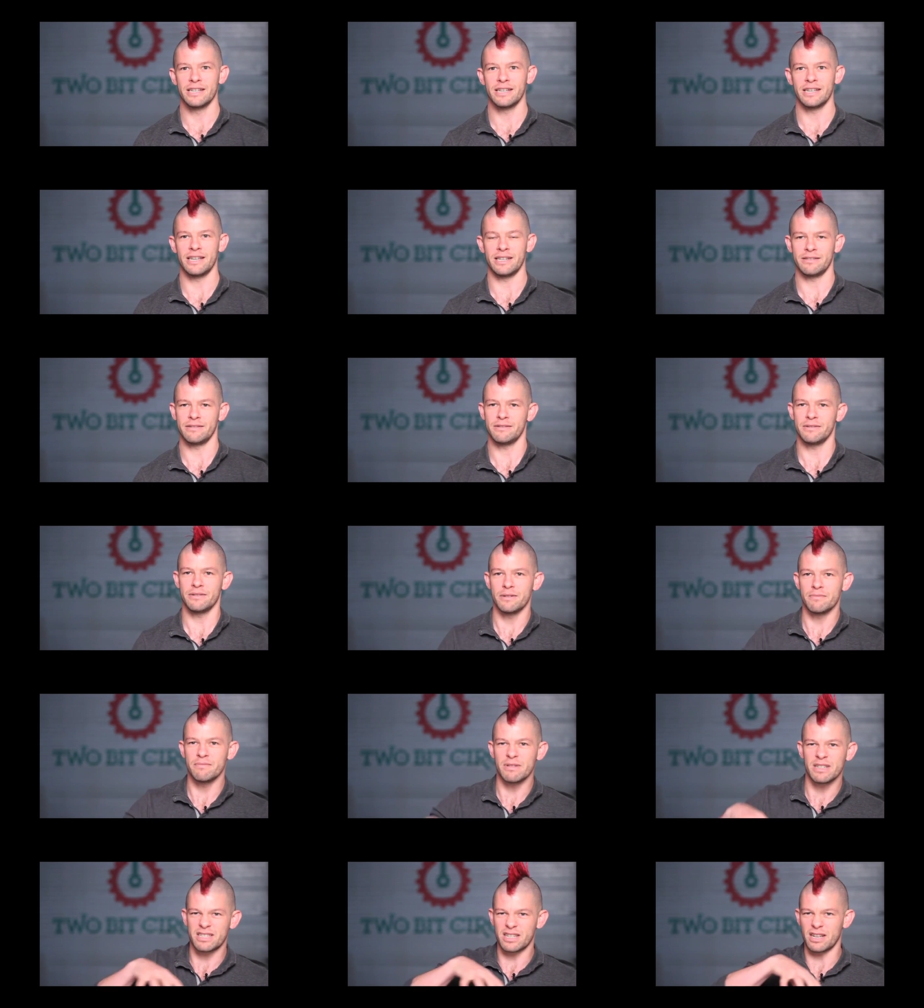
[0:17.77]
It,
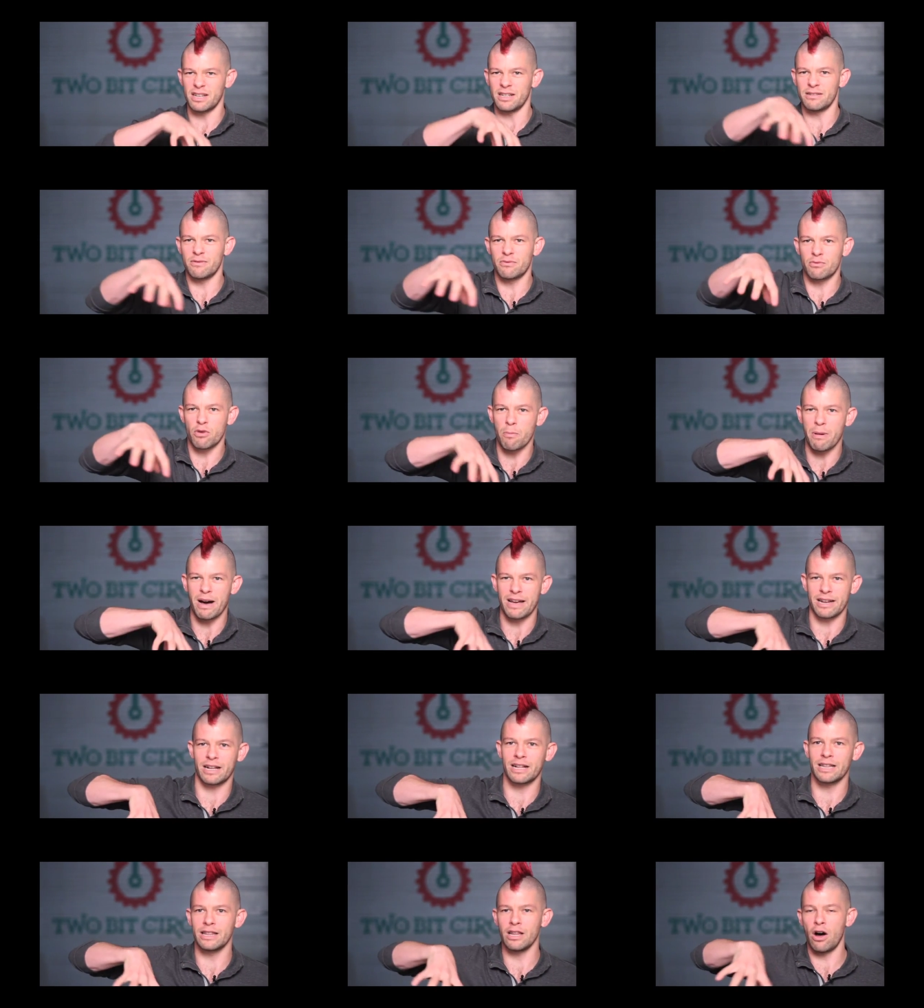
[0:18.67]
it's a
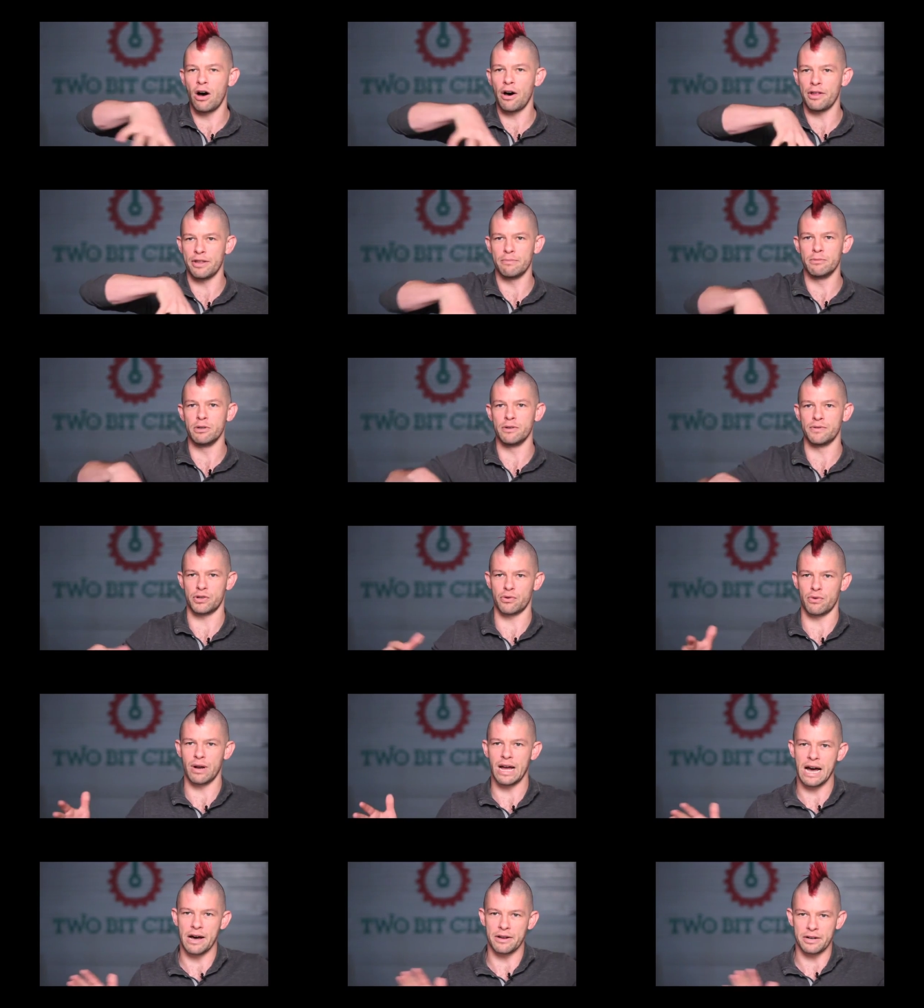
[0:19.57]
robotic claw that moves
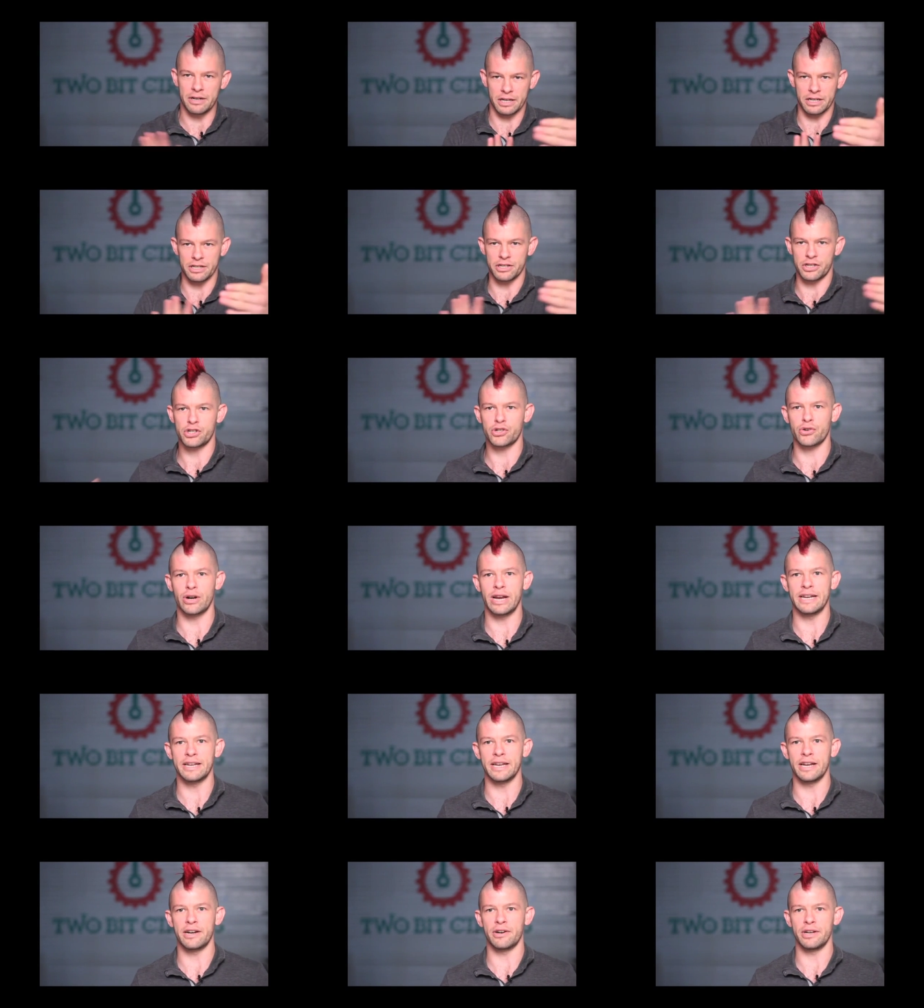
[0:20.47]
around in a
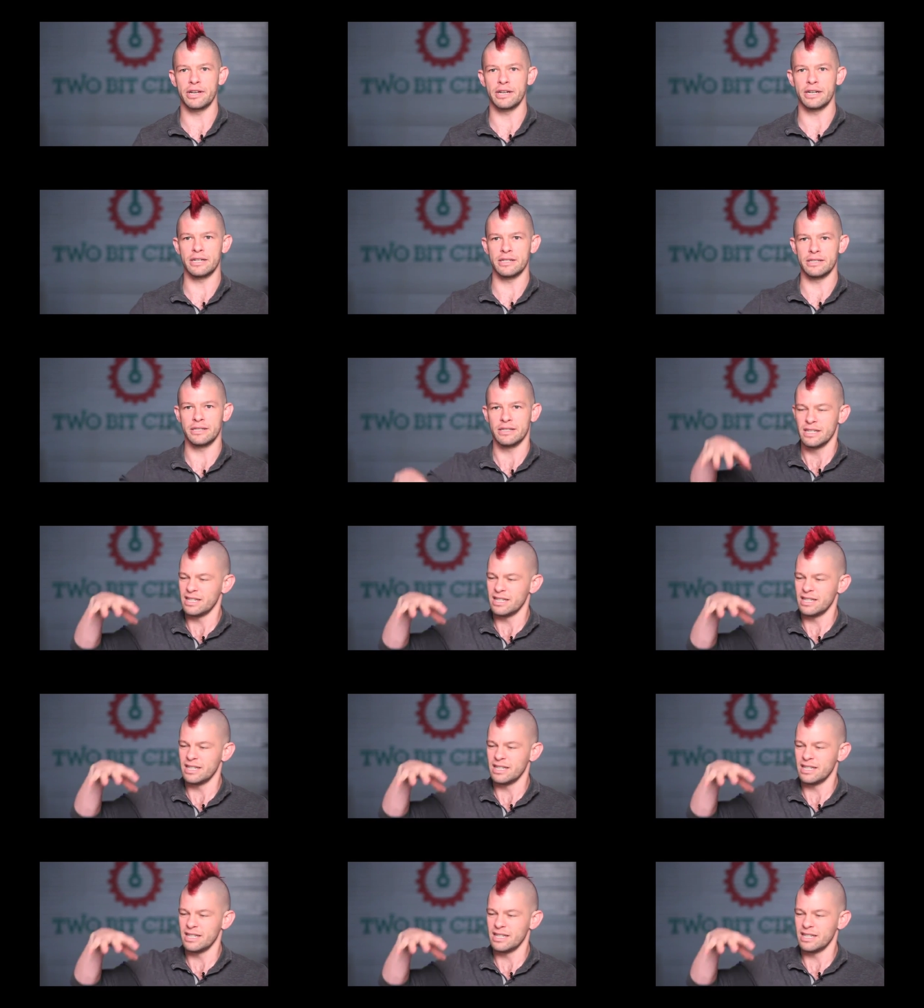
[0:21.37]
constrained area, and